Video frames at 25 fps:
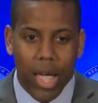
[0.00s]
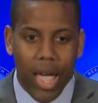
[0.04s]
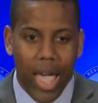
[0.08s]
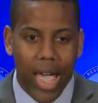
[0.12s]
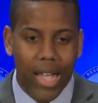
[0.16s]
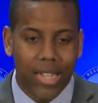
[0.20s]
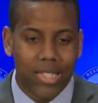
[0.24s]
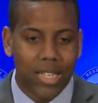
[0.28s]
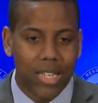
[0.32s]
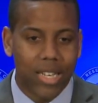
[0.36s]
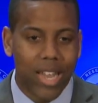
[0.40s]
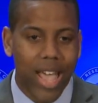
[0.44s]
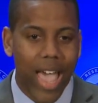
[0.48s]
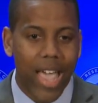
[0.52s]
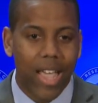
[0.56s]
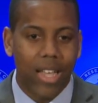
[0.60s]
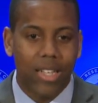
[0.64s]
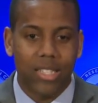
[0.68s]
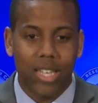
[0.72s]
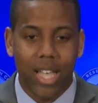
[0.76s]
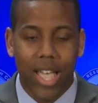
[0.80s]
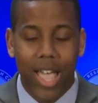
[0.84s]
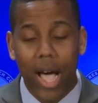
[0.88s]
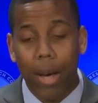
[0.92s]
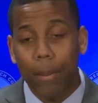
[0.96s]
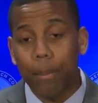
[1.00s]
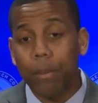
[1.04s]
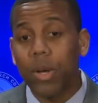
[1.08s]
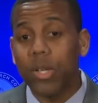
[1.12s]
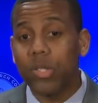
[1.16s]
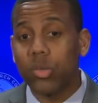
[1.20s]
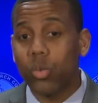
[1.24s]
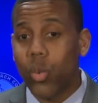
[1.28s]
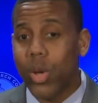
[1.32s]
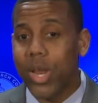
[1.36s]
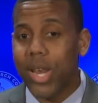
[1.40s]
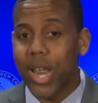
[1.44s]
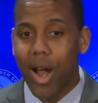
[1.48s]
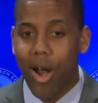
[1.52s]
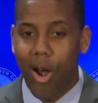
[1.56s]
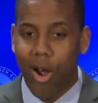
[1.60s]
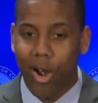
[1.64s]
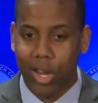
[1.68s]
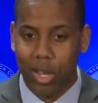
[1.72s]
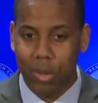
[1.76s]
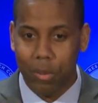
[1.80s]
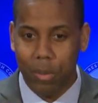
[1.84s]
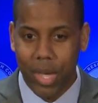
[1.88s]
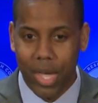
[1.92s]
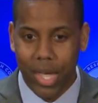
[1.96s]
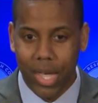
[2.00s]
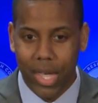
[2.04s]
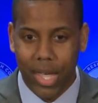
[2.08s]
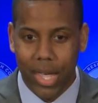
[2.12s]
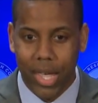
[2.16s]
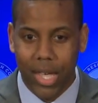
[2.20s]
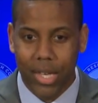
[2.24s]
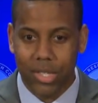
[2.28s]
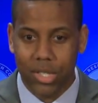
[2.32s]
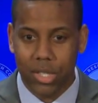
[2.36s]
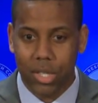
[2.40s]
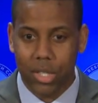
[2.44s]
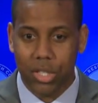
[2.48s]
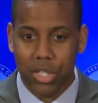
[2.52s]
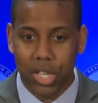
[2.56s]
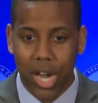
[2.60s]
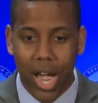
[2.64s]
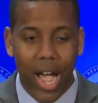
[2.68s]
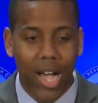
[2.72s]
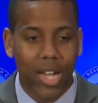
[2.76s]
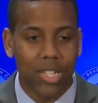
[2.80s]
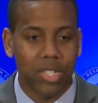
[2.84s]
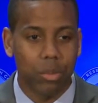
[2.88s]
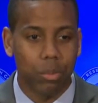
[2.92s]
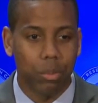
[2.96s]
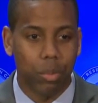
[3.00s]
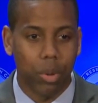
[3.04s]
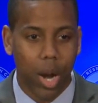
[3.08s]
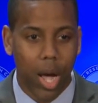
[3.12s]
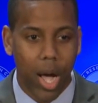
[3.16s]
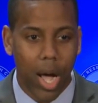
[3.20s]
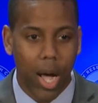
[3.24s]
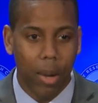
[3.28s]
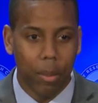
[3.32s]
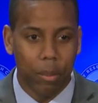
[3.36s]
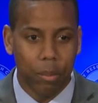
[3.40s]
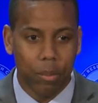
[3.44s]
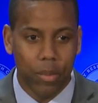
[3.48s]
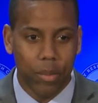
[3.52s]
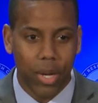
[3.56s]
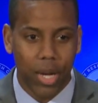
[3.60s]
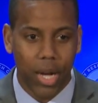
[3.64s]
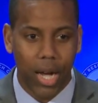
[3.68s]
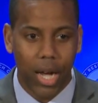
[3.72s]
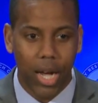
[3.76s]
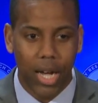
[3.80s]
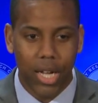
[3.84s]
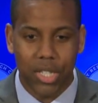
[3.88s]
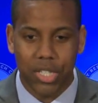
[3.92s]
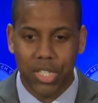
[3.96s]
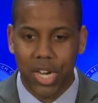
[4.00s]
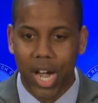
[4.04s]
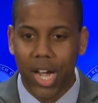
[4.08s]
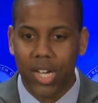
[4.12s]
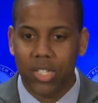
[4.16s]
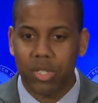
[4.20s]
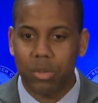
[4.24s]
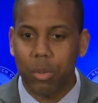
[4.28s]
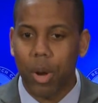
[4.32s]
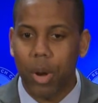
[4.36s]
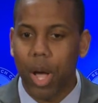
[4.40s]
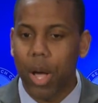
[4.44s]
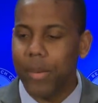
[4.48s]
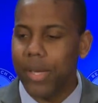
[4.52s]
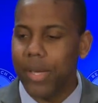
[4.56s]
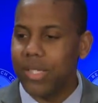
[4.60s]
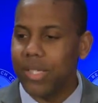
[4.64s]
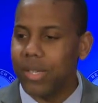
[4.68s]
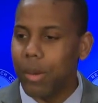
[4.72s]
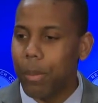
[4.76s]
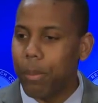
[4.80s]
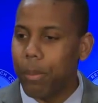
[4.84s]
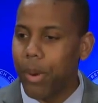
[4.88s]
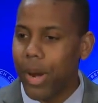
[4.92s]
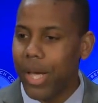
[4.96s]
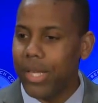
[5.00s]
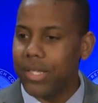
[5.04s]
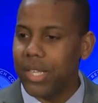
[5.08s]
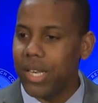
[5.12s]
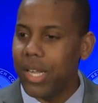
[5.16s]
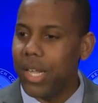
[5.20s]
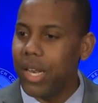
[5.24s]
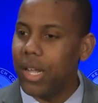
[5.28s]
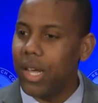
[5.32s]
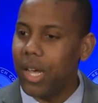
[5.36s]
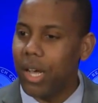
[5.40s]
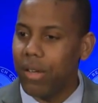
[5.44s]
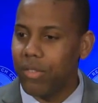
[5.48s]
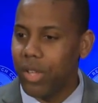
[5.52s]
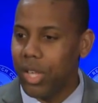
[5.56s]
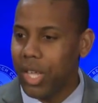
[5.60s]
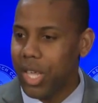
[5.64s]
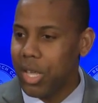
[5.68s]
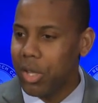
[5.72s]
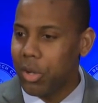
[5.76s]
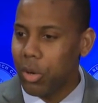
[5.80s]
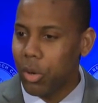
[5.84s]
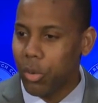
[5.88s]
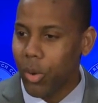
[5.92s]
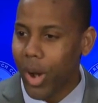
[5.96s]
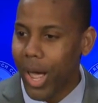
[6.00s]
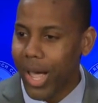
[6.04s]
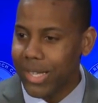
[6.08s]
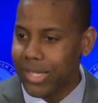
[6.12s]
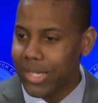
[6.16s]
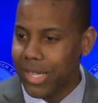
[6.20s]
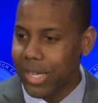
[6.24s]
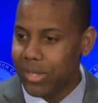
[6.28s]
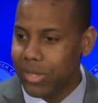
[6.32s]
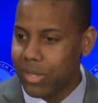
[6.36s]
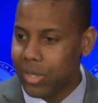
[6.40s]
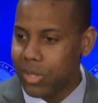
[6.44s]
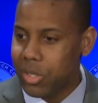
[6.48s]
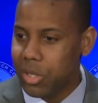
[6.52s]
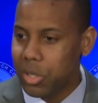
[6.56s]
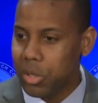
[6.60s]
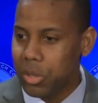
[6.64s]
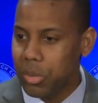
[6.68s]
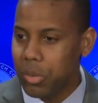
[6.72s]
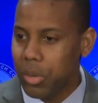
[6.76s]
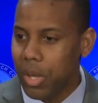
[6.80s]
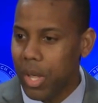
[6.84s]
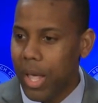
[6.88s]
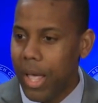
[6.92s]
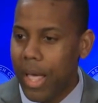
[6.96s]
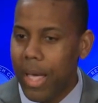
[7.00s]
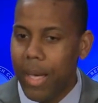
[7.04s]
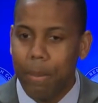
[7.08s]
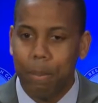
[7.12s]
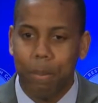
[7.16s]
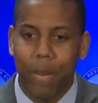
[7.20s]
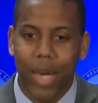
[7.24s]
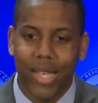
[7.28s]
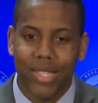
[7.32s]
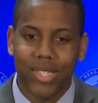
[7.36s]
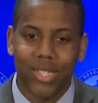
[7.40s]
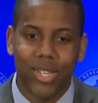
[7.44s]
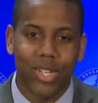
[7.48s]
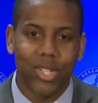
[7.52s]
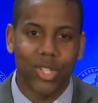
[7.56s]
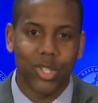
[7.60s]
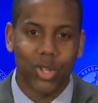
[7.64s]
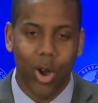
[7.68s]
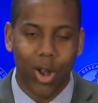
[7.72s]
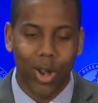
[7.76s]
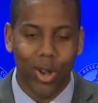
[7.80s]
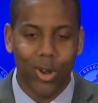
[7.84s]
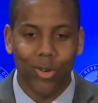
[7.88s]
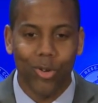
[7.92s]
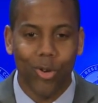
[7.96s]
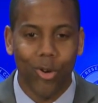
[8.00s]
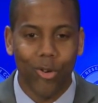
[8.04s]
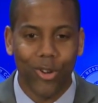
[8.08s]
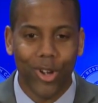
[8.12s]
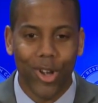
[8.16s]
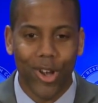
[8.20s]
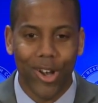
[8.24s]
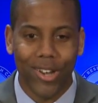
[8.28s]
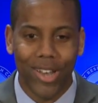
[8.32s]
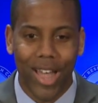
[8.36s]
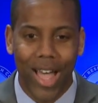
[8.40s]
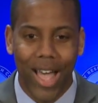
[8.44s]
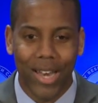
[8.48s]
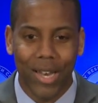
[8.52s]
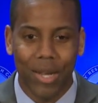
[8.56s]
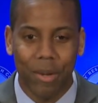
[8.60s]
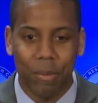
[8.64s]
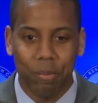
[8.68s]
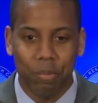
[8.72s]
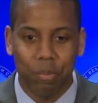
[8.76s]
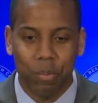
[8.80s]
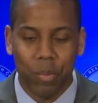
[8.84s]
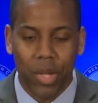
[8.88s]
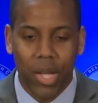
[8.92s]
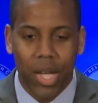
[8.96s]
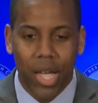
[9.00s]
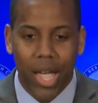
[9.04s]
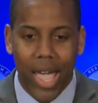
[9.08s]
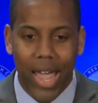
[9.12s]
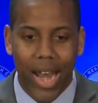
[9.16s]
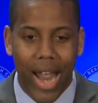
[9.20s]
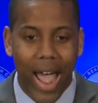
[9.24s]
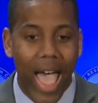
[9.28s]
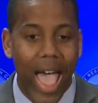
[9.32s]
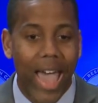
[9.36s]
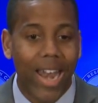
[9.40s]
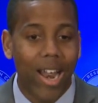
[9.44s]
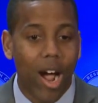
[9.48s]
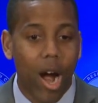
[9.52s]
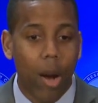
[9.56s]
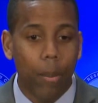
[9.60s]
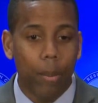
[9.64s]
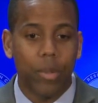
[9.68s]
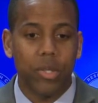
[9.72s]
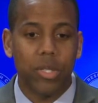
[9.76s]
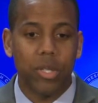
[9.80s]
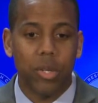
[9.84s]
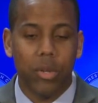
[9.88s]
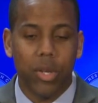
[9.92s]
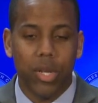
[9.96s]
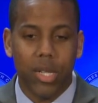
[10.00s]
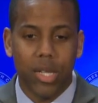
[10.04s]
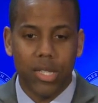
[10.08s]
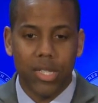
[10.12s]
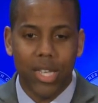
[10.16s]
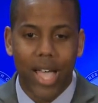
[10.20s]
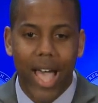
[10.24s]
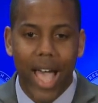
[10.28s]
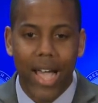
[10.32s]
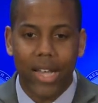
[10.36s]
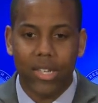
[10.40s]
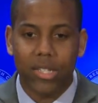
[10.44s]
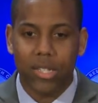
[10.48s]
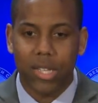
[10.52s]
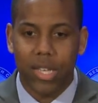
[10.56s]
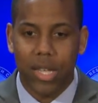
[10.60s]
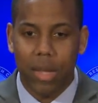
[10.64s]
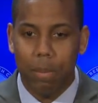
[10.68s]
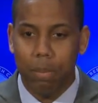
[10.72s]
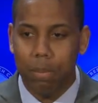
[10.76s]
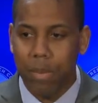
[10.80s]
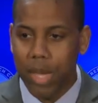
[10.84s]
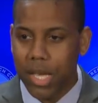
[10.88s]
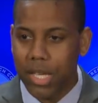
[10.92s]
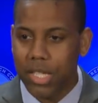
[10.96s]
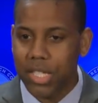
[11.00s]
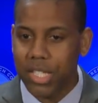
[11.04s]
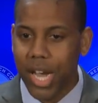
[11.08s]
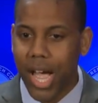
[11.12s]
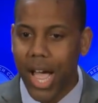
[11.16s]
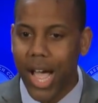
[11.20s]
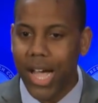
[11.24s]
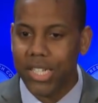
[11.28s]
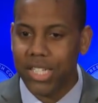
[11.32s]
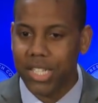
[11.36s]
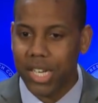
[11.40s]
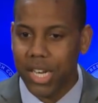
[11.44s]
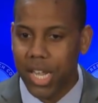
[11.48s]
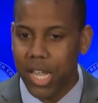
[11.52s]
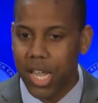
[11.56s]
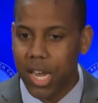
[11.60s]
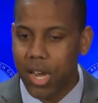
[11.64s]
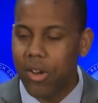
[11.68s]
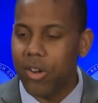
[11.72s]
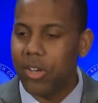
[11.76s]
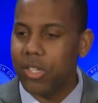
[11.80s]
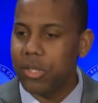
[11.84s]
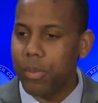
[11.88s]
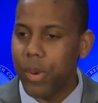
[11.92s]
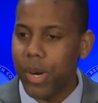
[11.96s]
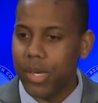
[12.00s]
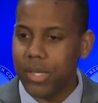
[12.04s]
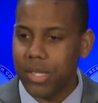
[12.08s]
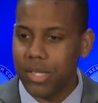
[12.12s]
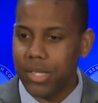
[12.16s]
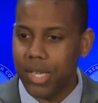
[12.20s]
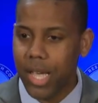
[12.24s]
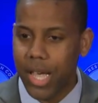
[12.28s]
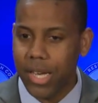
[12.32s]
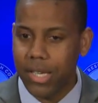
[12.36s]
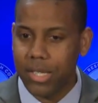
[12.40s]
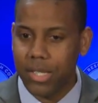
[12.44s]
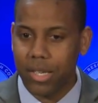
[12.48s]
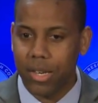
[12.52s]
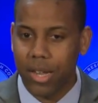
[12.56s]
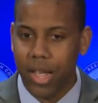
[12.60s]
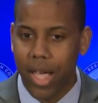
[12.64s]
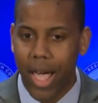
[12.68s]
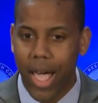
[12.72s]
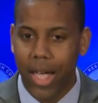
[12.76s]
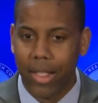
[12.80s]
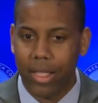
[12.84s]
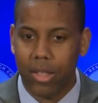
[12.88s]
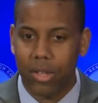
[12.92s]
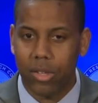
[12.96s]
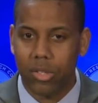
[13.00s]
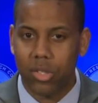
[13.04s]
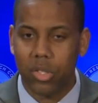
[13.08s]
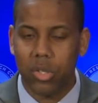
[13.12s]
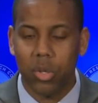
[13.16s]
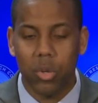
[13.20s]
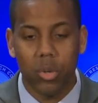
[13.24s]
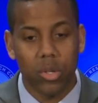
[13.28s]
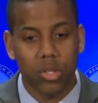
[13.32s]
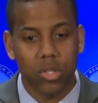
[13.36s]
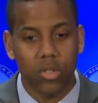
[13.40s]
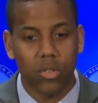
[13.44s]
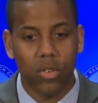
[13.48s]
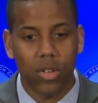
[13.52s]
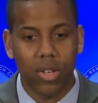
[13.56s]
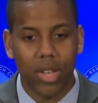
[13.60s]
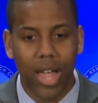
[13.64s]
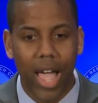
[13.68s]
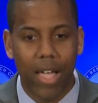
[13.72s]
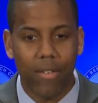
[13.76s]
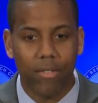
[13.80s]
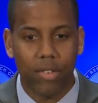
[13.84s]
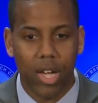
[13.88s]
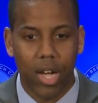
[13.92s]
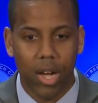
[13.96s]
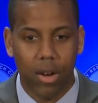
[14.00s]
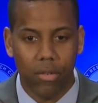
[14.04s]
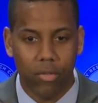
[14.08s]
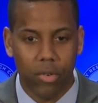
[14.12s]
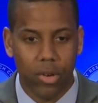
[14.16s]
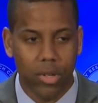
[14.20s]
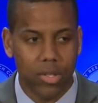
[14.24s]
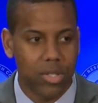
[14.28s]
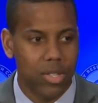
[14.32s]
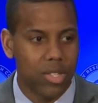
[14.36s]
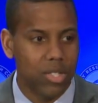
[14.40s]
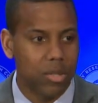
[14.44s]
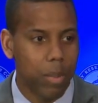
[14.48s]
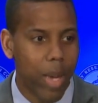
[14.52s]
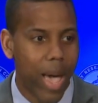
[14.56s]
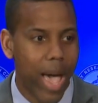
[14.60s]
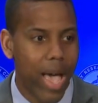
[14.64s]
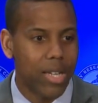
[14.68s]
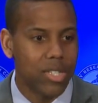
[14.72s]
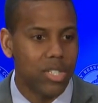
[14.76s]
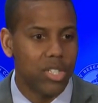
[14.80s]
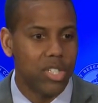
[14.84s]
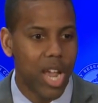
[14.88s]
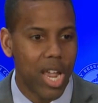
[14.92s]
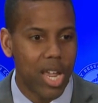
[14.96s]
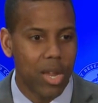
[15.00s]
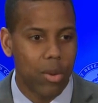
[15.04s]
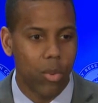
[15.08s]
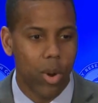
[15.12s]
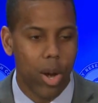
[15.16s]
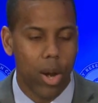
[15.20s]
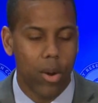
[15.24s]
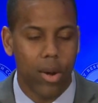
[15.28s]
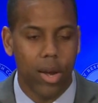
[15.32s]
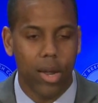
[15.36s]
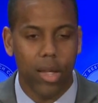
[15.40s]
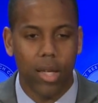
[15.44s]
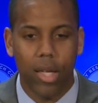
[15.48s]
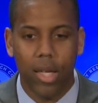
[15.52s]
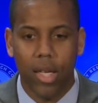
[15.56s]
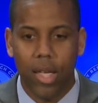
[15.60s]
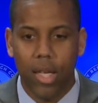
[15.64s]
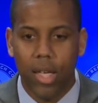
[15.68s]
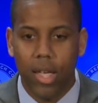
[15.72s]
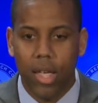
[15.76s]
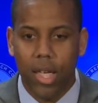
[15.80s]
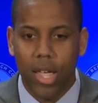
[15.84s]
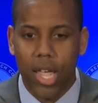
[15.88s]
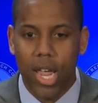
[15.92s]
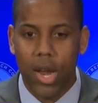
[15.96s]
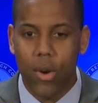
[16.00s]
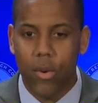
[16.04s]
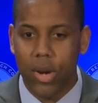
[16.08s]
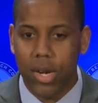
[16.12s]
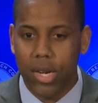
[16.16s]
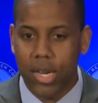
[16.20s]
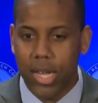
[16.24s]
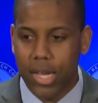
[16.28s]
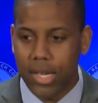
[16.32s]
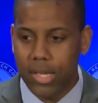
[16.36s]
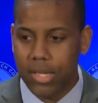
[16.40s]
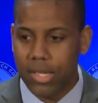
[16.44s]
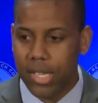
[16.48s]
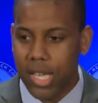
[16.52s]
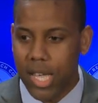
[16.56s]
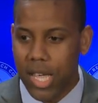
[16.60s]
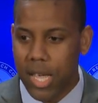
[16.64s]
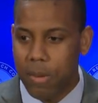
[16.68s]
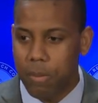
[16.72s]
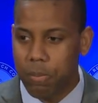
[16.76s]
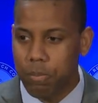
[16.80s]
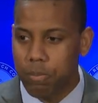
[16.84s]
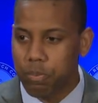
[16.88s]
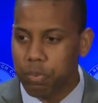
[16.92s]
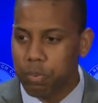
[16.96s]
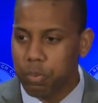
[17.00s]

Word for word: And today, to help us win that argument, is Josh Brahm. Josh Brahm is the president of the Equal Rights Institute based in Charlotte, North Carolina. And I had the opportunity to actually meet Josh and hear his presentation at the Students for Life conference this past January here in D.C.